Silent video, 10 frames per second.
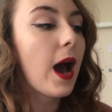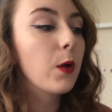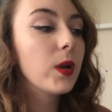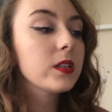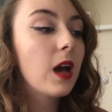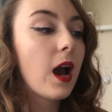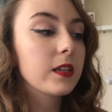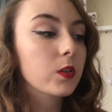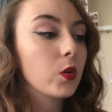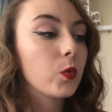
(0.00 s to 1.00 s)
I went to
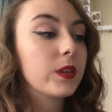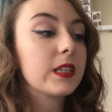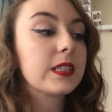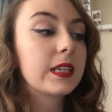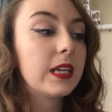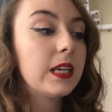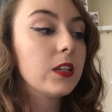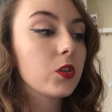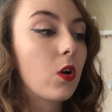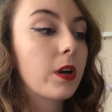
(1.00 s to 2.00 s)
high school with this skinny,
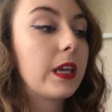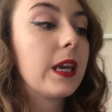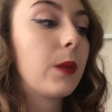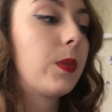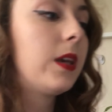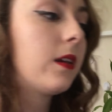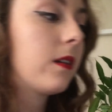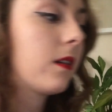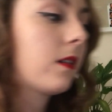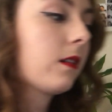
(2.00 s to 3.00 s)
dorky, hippie
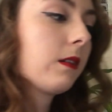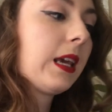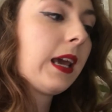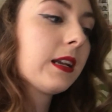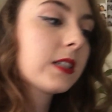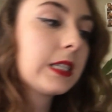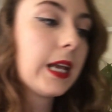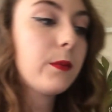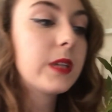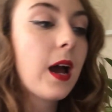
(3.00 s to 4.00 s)
kid
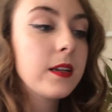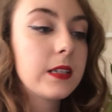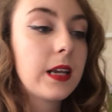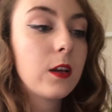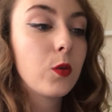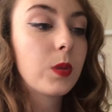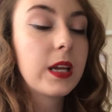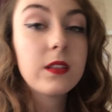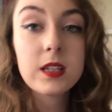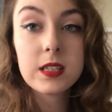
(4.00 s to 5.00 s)
named Andy who
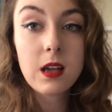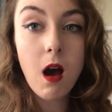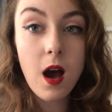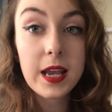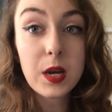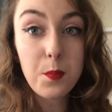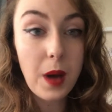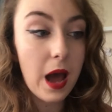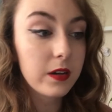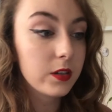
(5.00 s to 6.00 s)
played the guitar in a
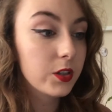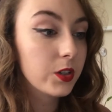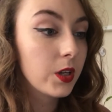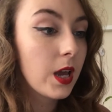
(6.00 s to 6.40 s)
band.